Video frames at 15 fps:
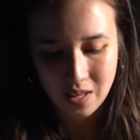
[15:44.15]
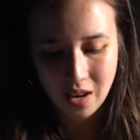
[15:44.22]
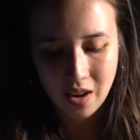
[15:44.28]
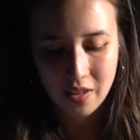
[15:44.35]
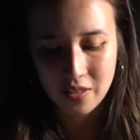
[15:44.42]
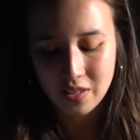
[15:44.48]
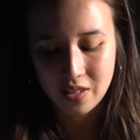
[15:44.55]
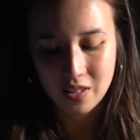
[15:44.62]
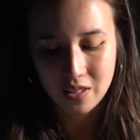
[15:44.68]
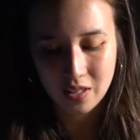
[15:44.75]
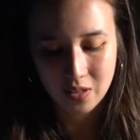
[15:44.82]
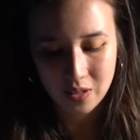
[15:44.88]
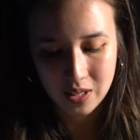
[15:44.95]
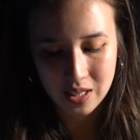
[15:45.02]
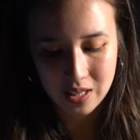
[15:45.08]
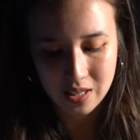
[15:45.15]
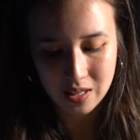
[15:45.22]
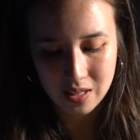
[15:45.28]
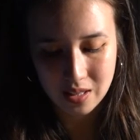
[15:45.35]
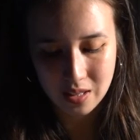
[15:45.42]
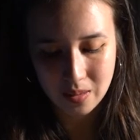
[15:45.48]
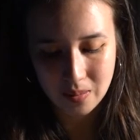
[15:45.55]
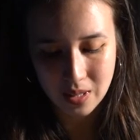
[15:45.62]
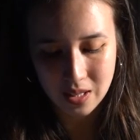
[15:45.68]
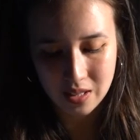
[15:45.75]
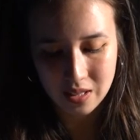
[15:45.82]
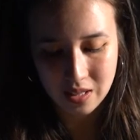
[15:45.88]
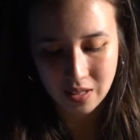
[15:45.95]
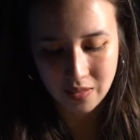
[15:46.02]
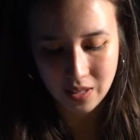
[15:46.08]
other than the criticism and
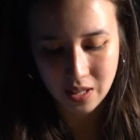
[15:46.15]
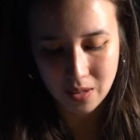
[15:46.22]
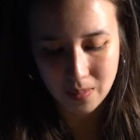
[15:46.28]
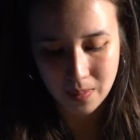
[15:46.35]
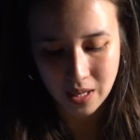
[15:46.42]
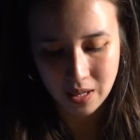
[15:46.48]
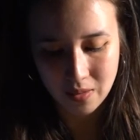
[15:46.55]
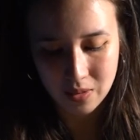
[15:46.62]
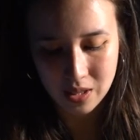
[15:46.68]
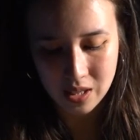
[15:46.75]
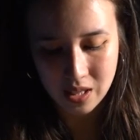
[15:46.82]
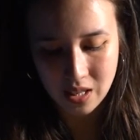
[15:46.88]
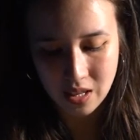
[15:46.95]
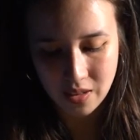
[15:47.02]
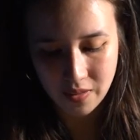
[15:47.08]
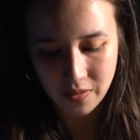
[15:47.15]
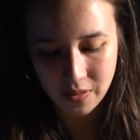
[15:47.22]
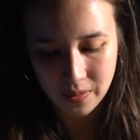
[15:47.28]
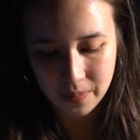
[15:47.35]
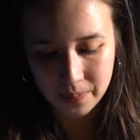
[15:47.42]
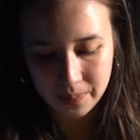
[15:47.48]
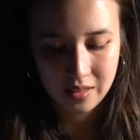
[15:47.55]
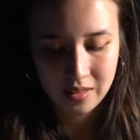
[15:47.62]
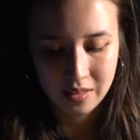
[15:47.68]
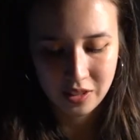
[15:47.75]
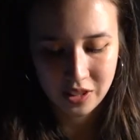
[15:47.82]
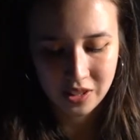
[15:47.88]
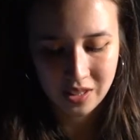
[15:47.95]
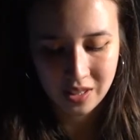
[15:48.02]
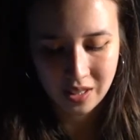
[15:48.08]
stuff that you might receive,
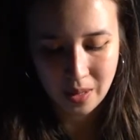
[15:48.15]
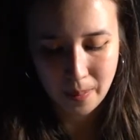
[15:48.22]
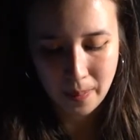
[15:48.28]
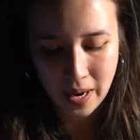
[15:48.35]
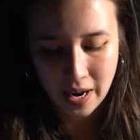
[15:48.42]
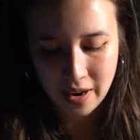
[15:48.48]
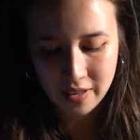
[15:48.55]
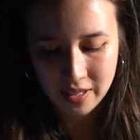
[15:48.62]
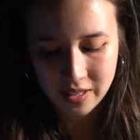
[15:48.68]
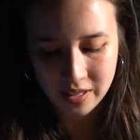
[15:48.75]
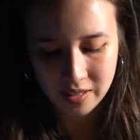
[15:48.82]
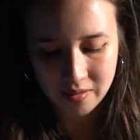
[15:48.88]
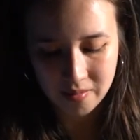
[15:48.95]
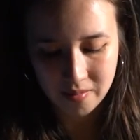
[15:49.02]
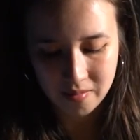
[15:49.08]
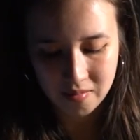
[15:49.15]
just the comparison